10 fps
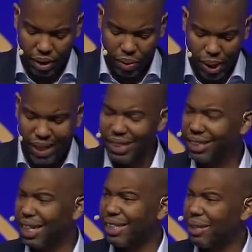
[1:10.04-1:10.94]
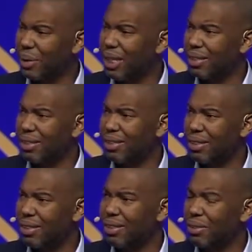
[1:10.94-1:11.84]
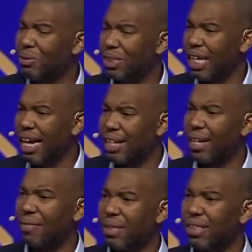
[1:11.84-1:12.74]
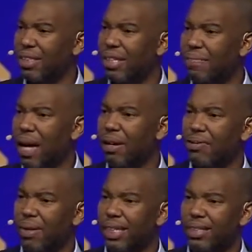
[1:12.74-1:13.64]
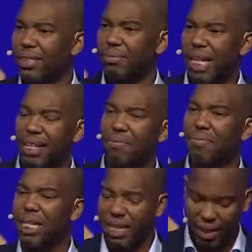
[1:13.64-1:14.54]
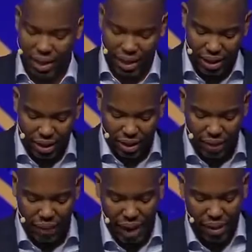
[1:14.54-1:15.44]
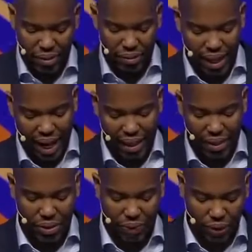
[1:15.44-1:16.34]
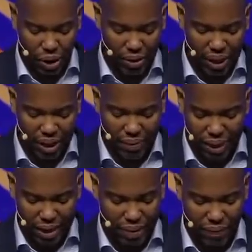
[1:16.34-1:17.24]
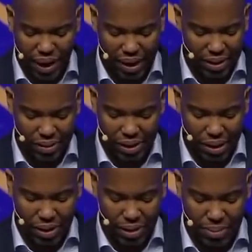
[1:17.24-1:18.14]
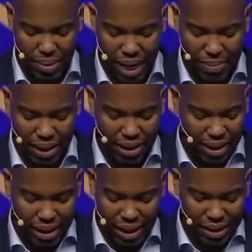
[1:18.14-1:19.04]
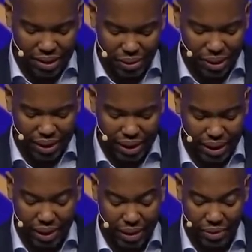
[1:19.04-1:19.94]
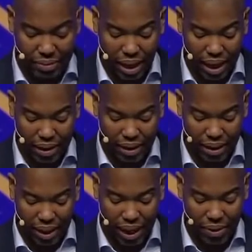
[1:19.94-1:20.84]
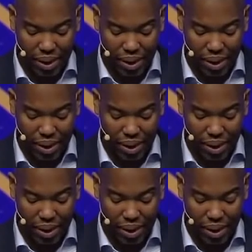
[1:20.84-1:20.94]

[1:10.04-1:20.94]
One of the things I think we lose sight of is the amount of racism that immediately followed that euphoria and really followed, Obama as soon as he, declared